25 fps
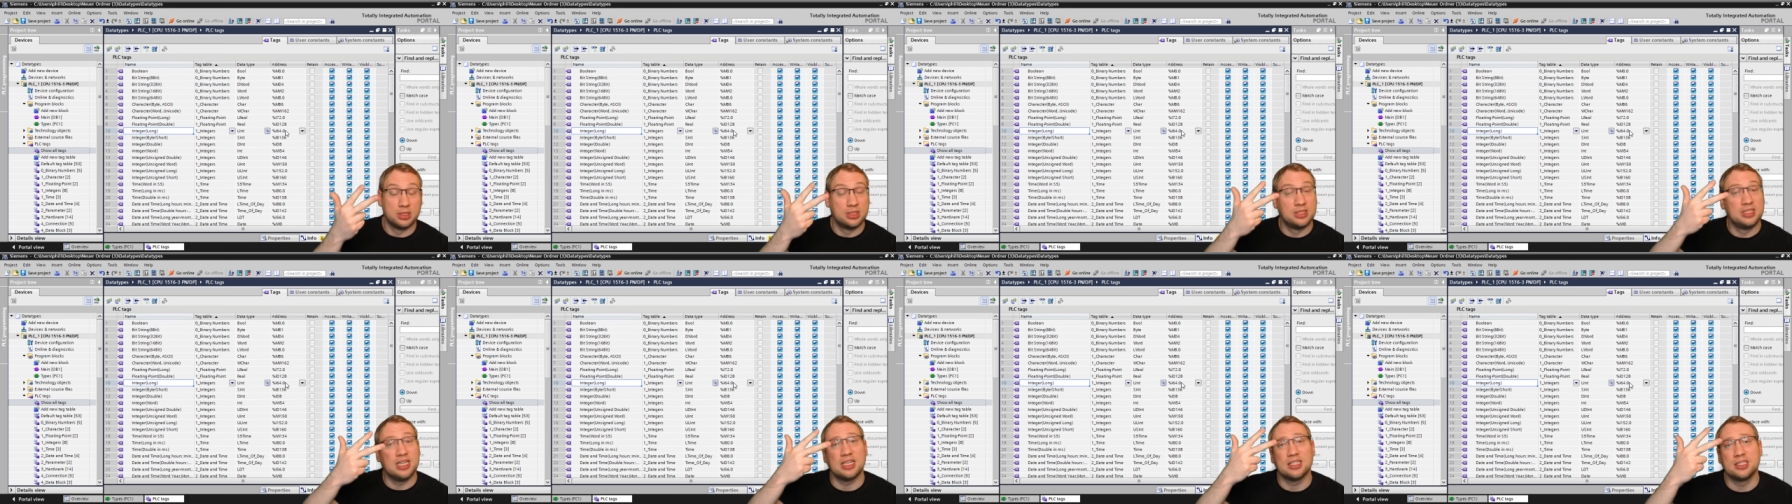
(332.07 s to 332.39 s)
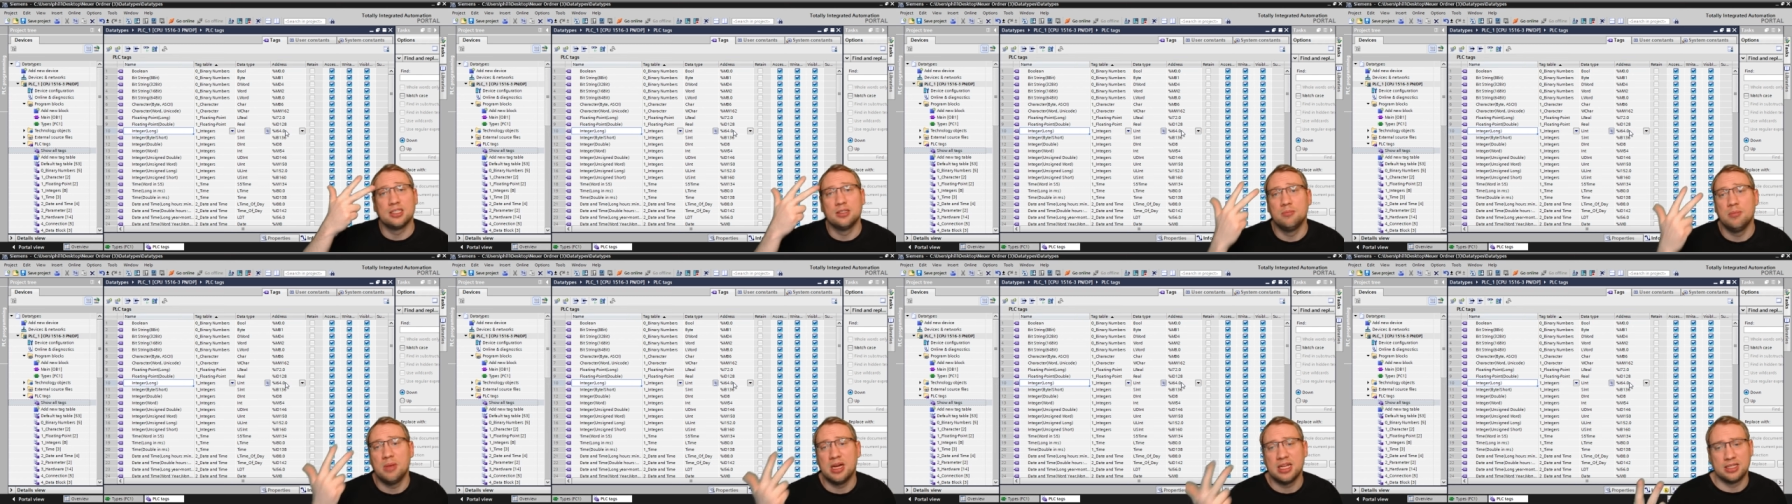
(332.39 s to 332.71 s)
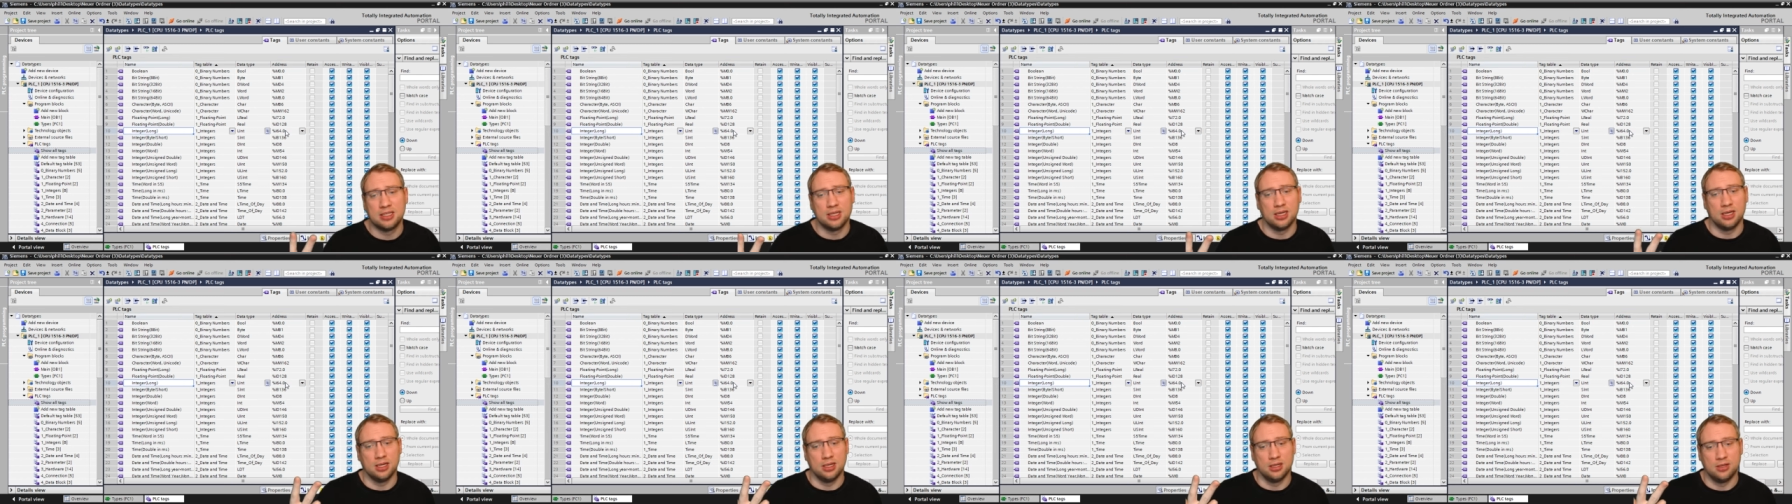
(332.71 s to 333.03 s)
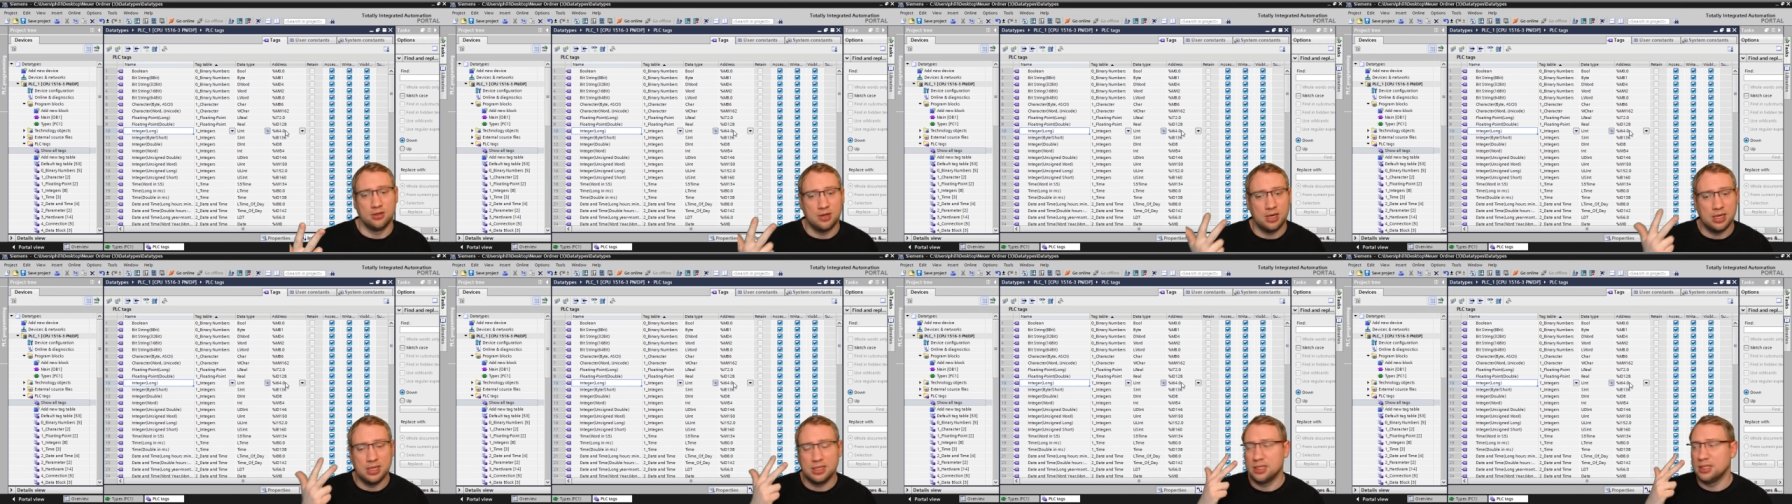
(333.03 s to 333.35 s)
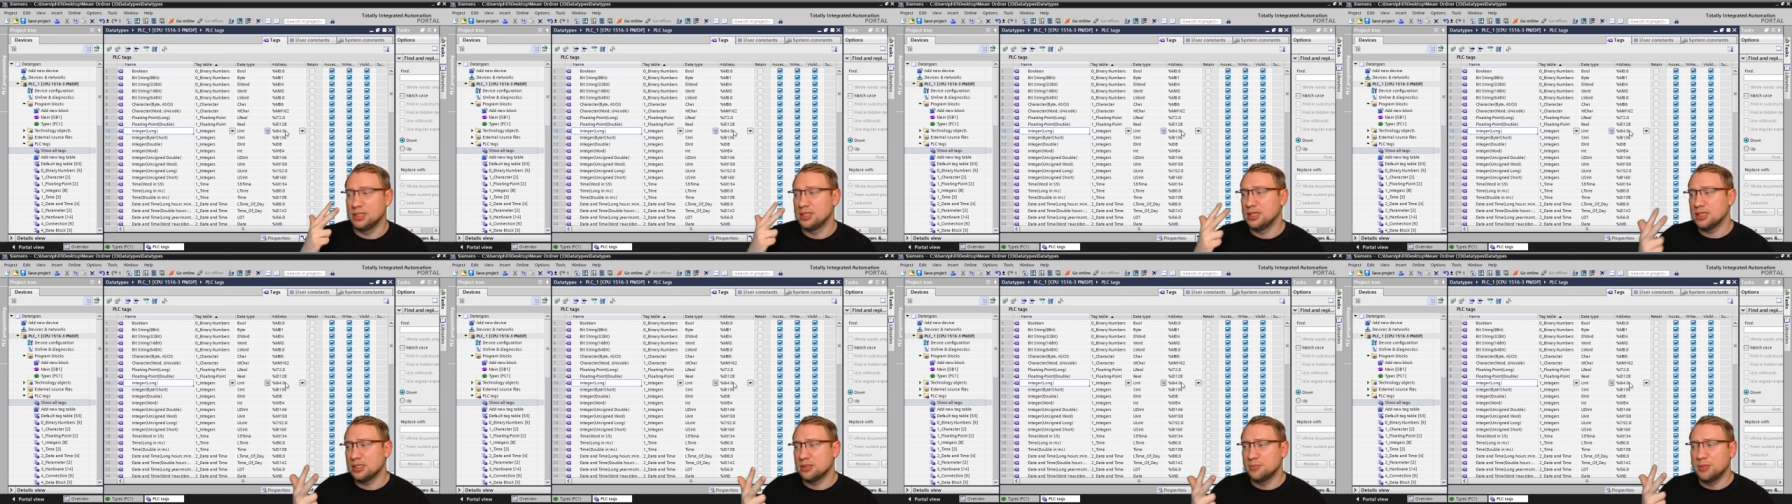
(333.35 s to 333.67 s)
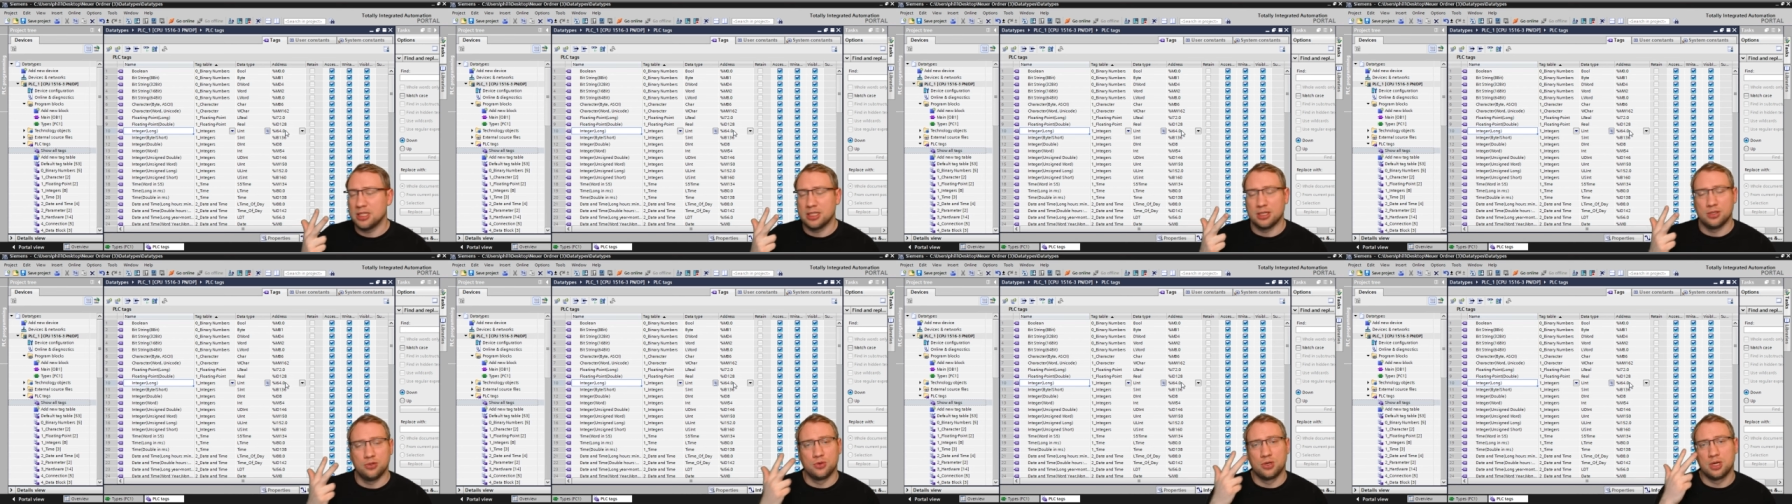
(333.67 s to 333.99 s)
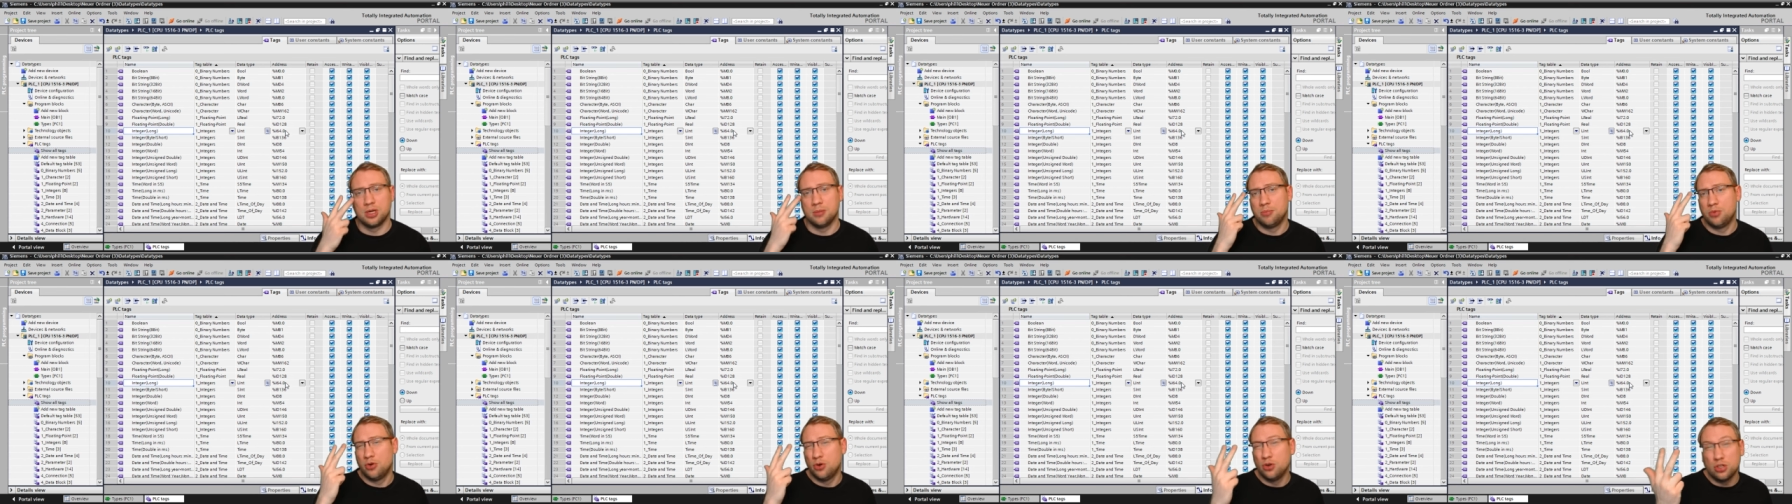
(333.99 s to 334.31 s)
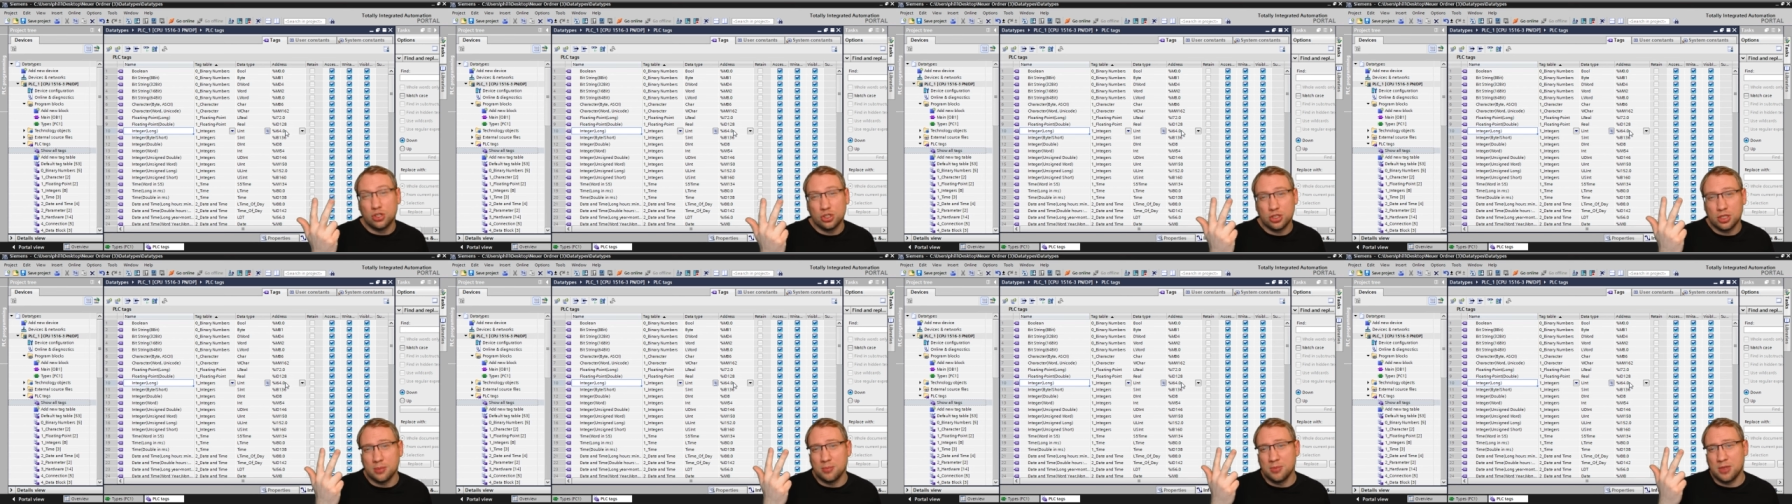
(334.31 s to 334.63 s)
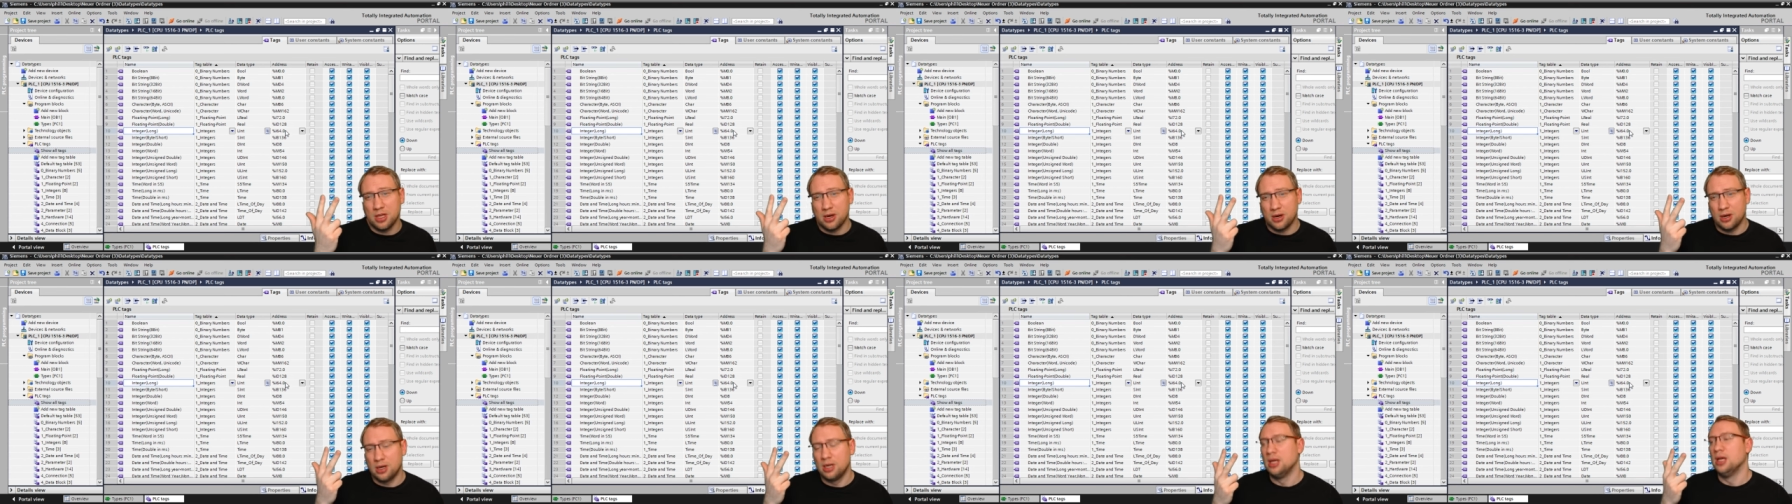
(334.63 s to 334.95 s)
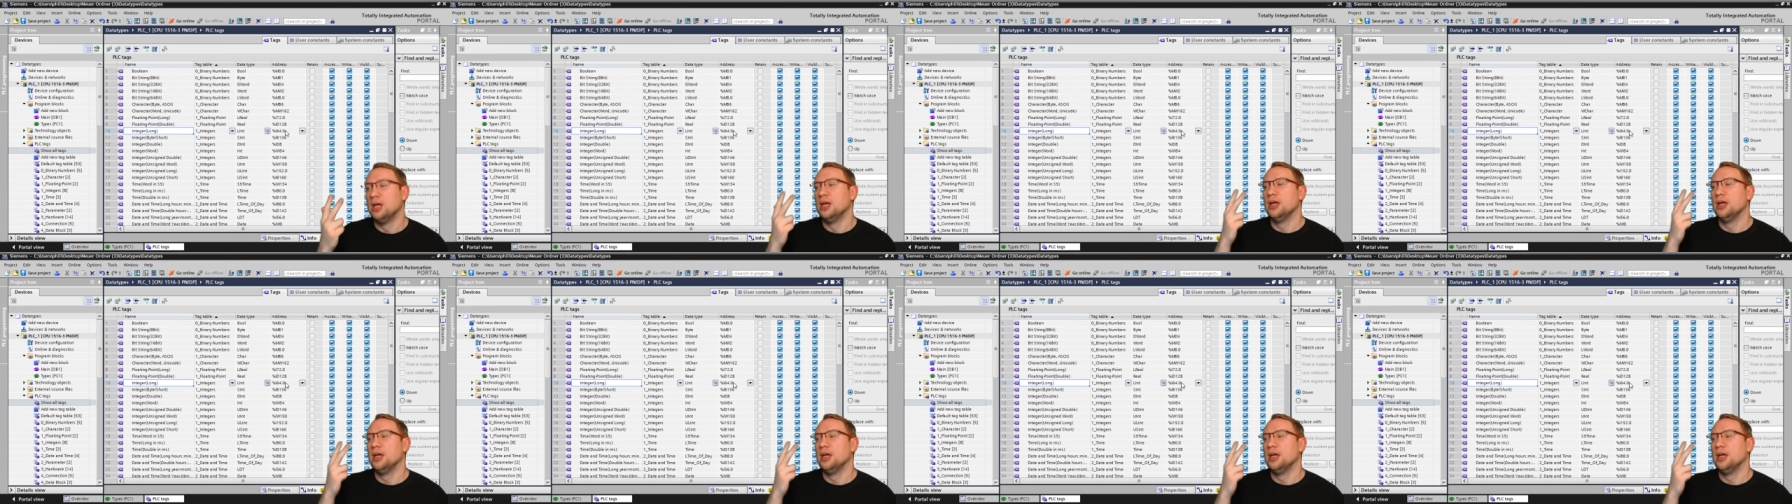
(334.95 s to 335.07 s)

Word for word: Doesn't matter, right? It doesn't matter. You can push them there.